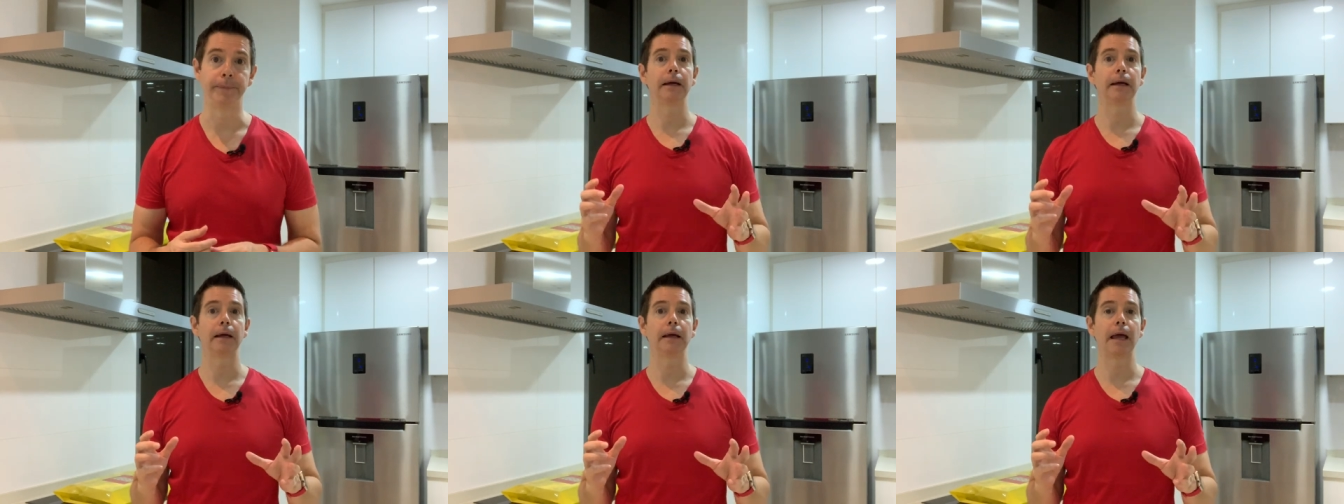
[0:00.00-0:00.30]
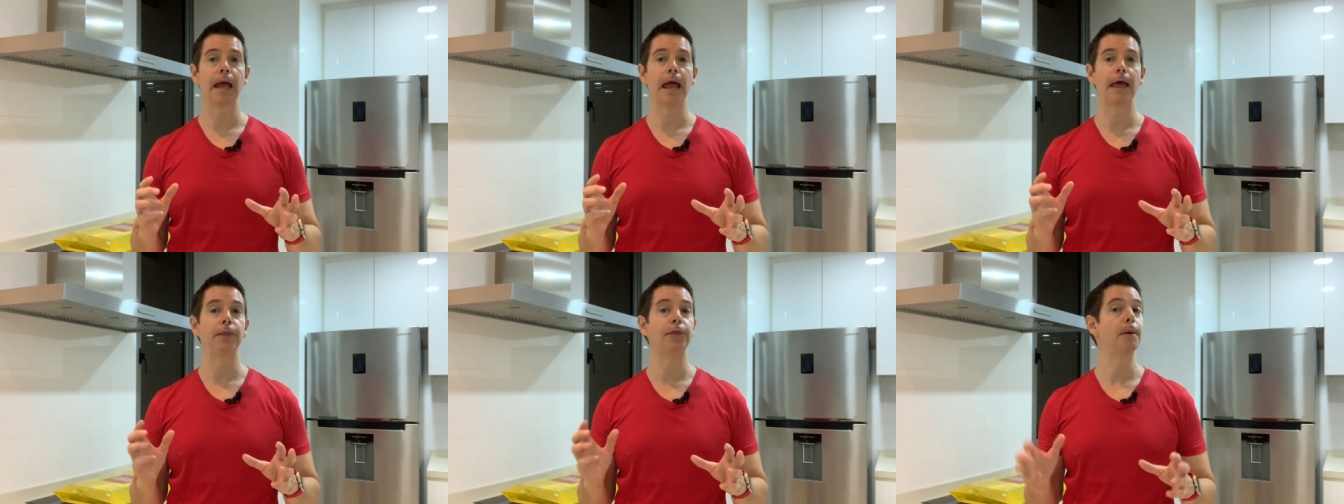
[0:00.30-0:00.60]

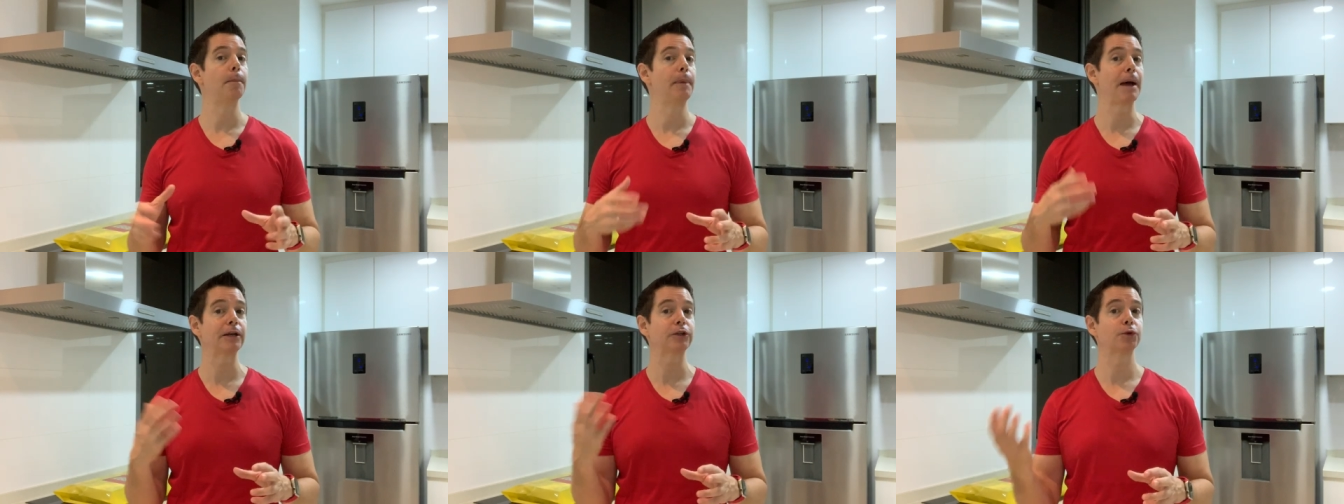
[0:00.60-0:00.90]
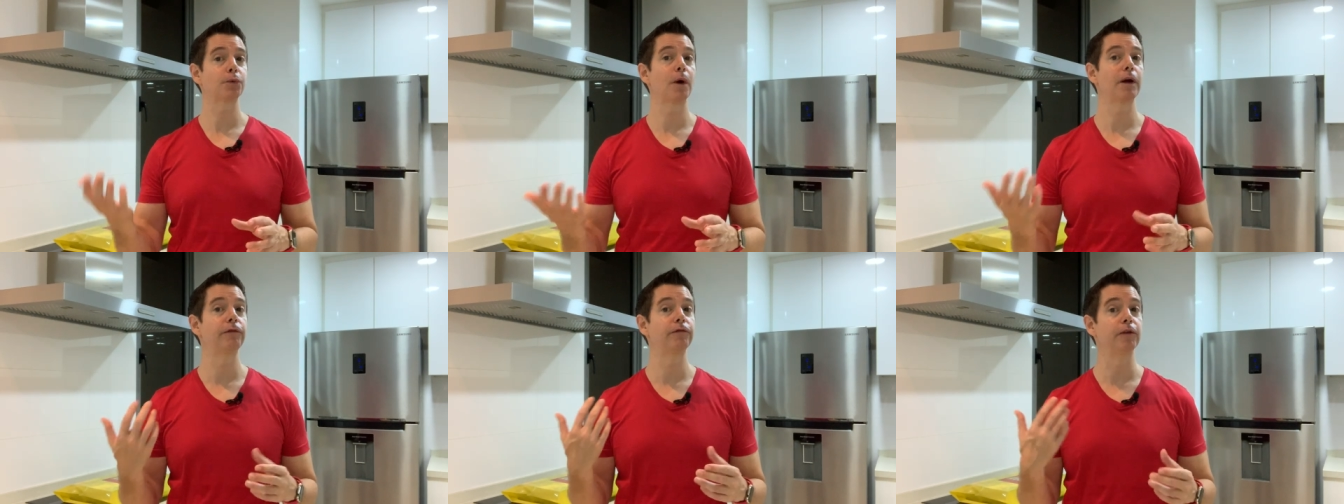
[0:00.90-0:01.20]
And the best
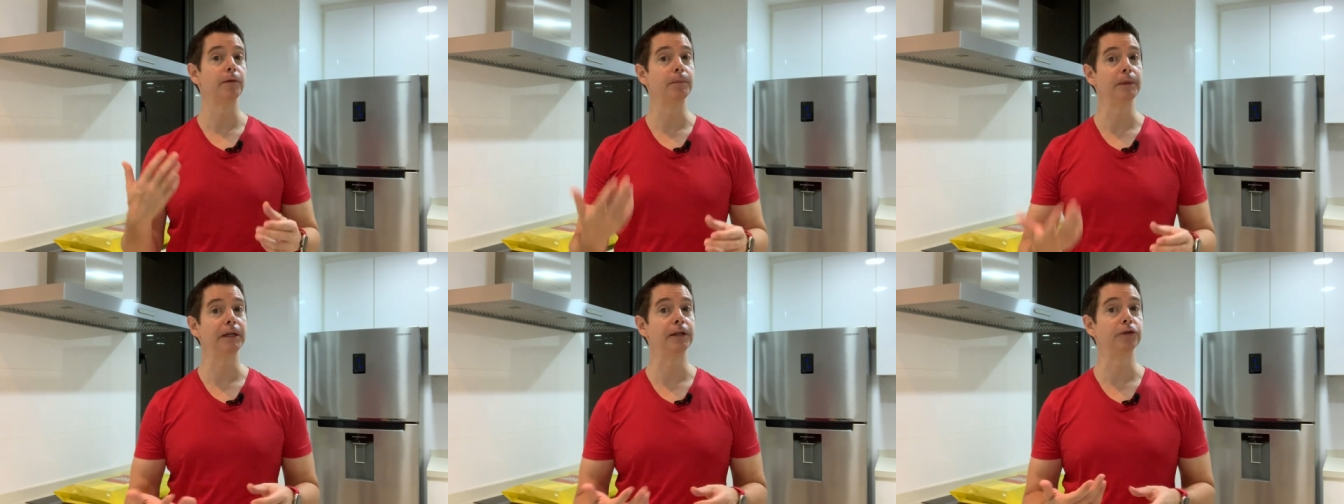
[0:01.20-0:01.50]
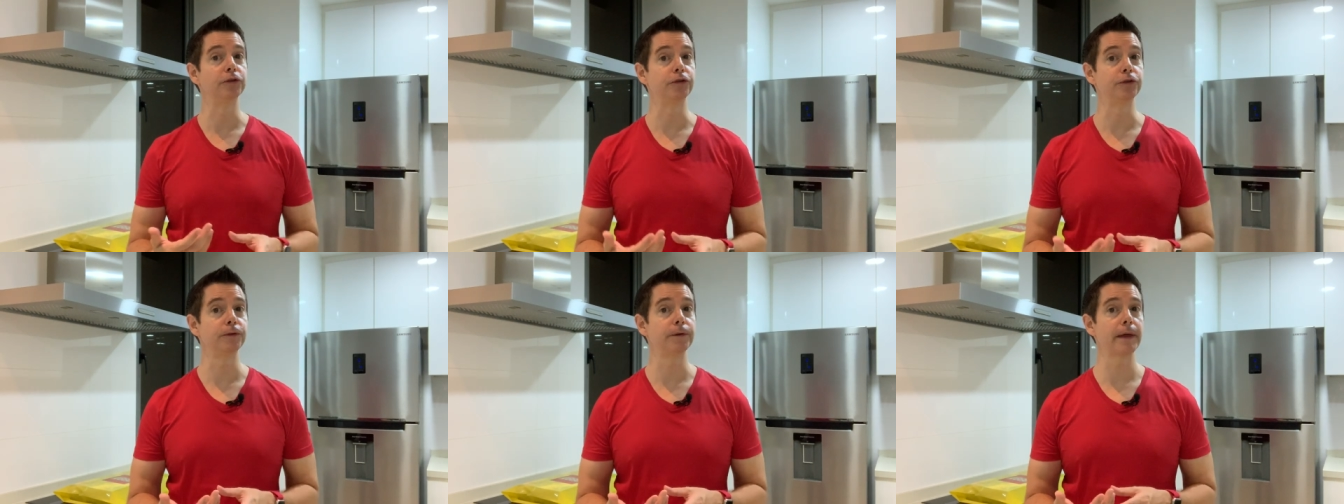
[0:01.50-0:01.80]
way for me to
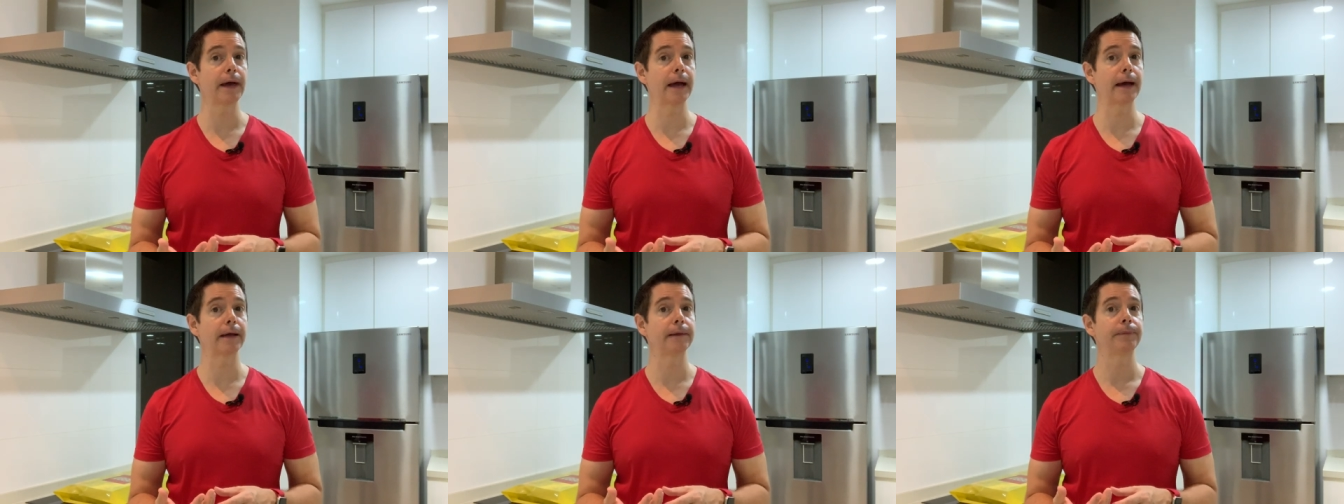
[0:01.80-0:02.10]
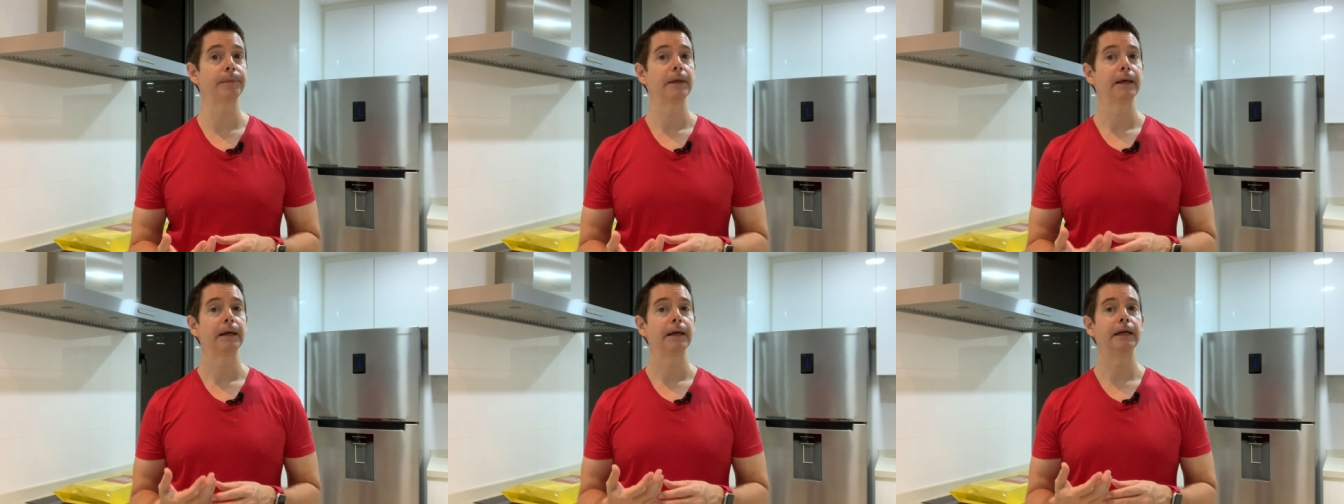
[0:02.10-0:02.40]
do that
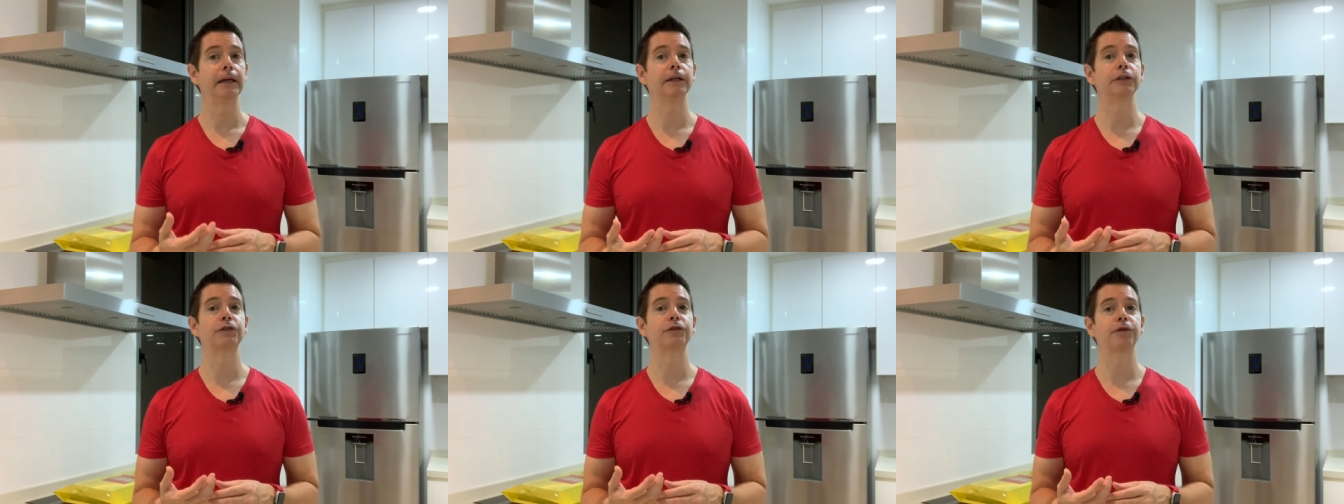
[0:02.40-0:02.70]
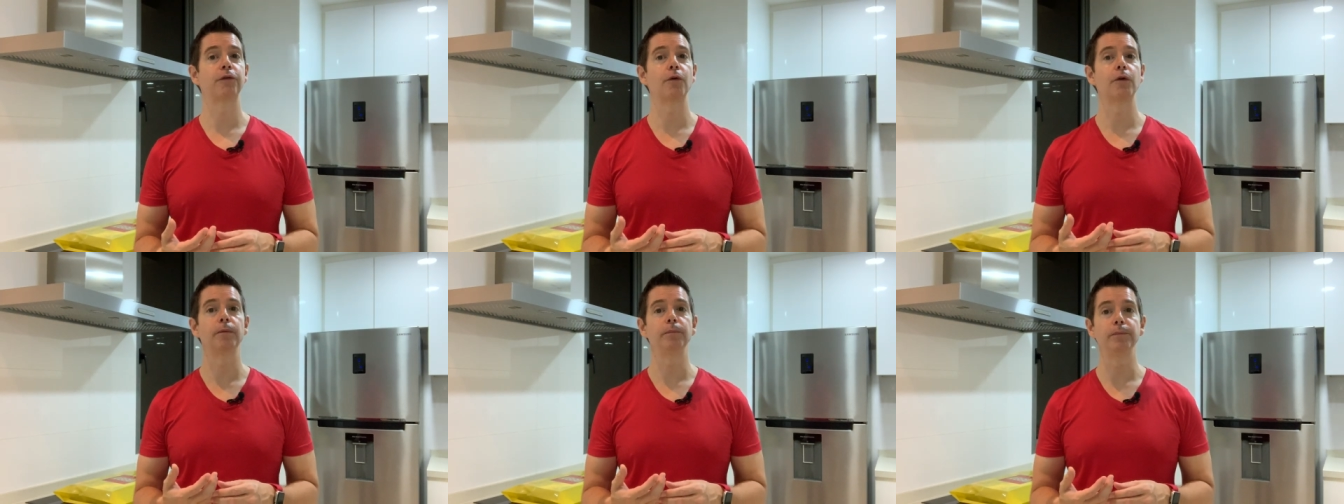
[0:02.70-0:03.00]
is
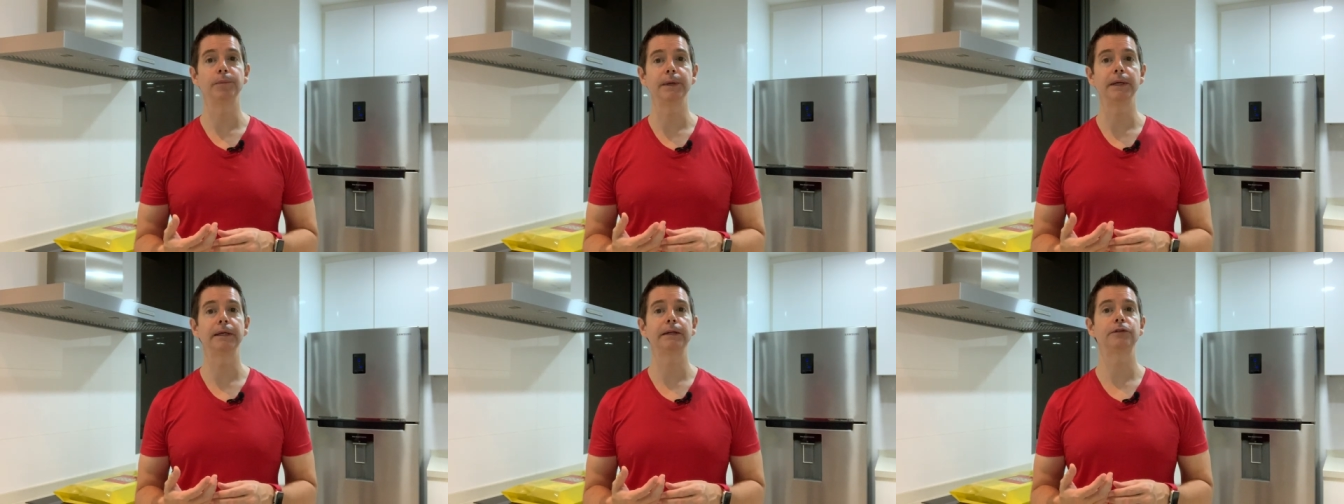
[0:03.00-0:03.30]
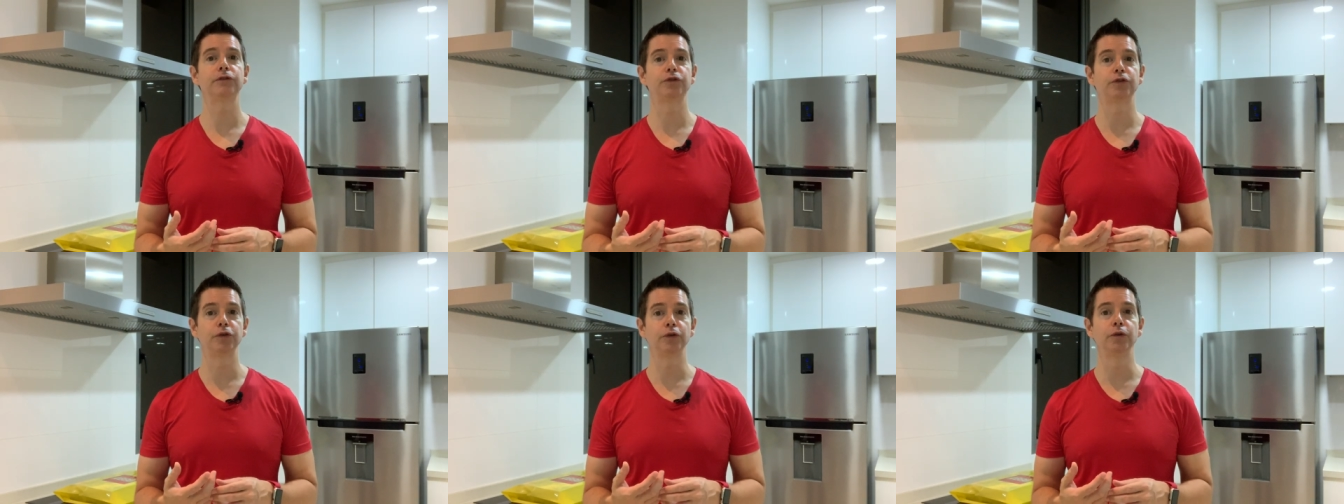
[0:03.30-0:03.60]
for me
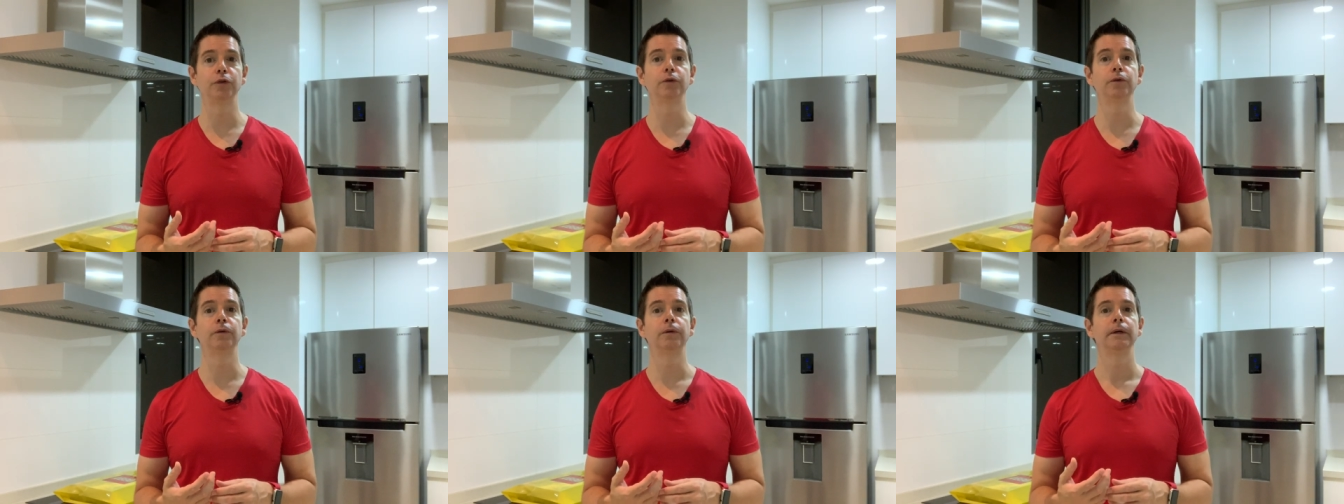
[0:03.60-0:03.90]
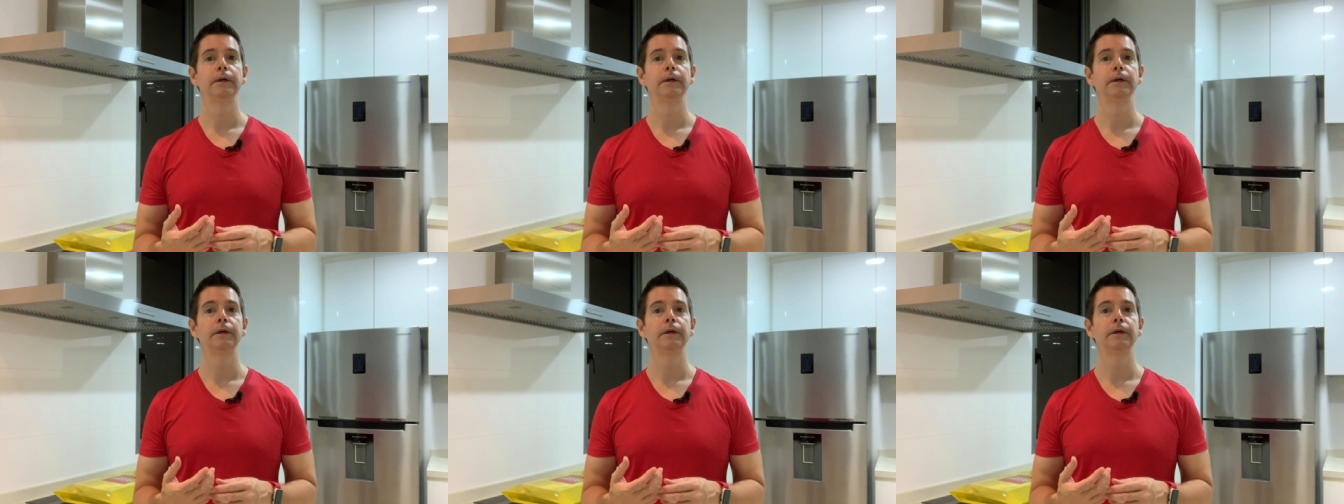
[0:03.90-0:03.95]
to